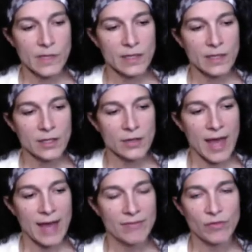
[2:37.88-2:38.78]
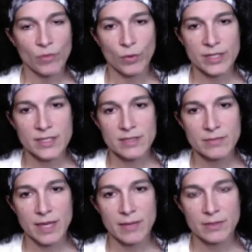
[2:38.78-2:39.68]
you have the voice to
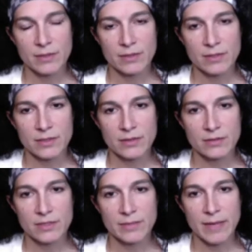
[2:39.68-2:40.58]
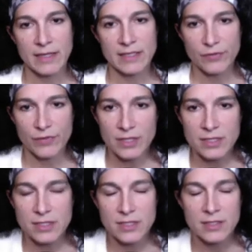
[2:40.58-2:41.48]
be able to make a
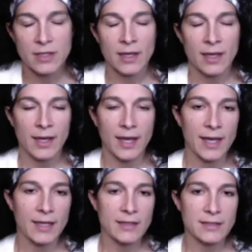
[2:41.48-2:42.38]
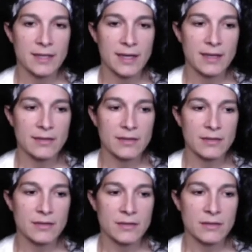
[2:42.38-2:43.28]
difference and
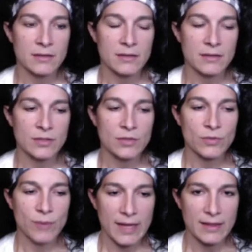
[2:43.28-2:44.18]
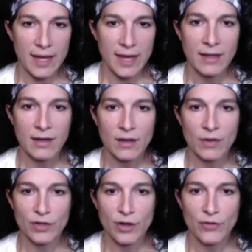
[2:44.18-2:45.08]
do the right thing
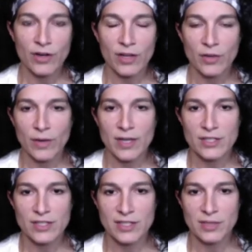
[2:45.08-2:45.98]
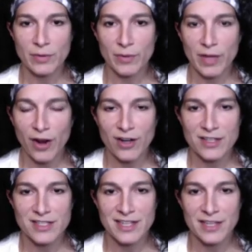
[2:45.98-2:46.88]
over and over. Otherwise, it's going to be really hard to
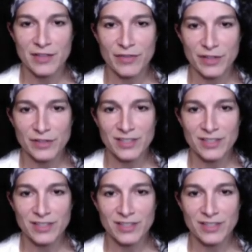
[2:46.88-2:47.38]
stay in the field.